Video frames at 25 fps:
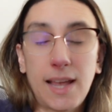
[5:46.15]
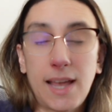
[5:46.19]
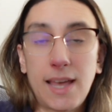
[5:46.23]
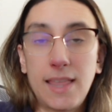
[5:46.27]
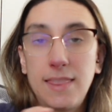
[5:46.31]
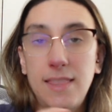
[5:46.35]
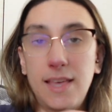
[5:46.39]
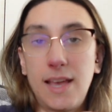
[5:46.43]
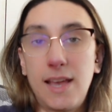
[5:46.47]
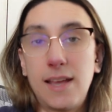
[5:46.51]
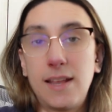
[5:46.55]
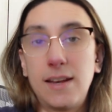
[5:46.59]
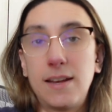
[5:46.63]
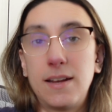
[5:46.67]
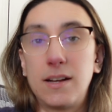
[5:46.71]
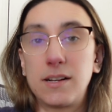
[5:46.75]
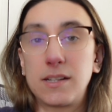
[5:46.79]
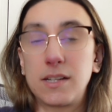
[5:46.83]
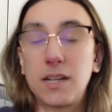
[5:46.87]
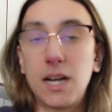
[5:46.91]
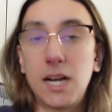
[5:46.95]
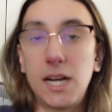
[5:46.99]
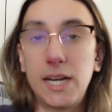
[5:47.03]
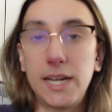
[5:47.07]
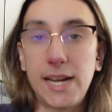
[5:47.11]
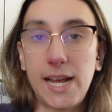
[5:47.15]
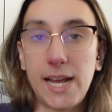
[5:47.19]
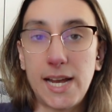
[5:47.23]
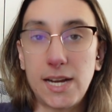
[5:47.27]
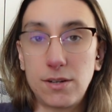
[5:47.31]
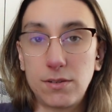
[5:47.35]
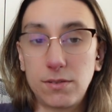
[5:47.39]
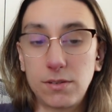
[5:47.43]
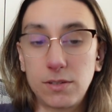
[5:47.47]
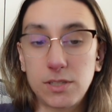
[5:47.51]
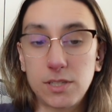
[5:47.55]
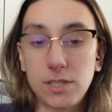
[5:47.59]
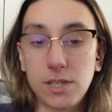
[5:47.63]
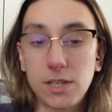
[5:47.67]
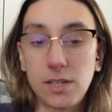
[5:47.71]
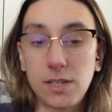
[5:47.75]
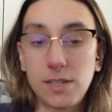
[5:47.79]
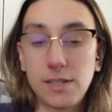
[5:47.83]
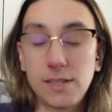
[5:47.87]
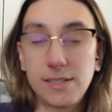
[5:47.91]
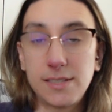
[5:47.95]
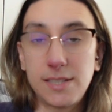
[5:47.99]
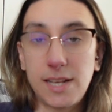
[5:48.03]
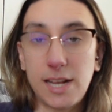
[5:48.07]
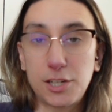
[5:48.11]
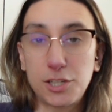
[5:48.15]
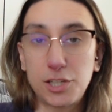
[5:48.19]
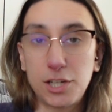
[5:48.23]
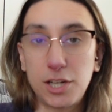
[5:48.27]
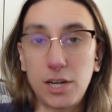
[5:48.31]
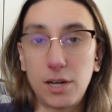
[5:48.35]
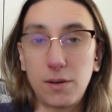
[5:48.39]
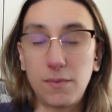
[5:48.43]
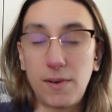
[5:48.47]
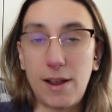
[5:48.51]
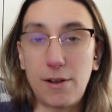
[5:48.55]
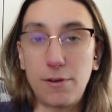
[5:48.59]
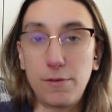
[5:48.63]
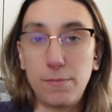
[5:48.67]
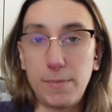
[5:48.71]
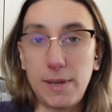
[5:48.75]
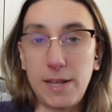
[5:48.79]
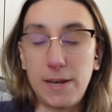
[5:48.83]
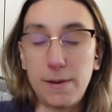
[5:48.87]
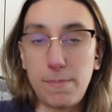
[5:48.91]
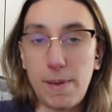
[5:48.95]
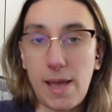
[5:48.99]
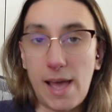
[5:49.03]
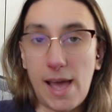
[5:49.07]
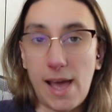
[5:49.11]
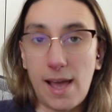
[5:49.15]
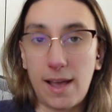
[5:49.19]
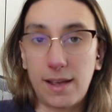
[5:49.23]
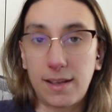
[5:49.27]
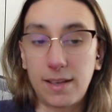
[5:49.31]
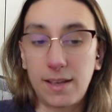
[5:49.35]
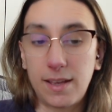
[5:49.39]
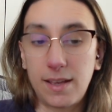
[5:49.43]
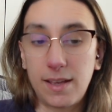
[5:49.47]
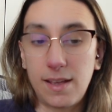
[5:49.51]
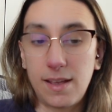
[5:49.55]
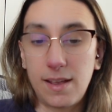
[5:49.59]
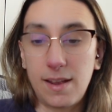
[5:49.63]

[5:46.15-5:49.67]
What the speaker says: and then a cutout section around mid-back,